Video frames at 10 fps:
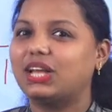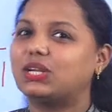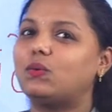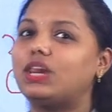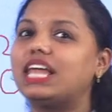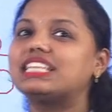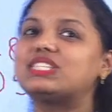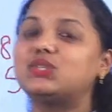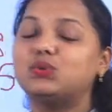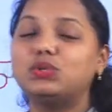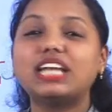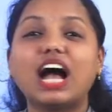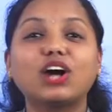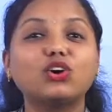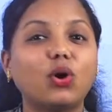Now let's do that
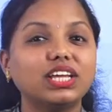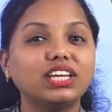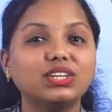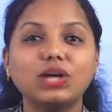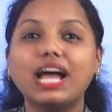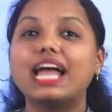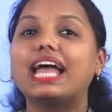according to the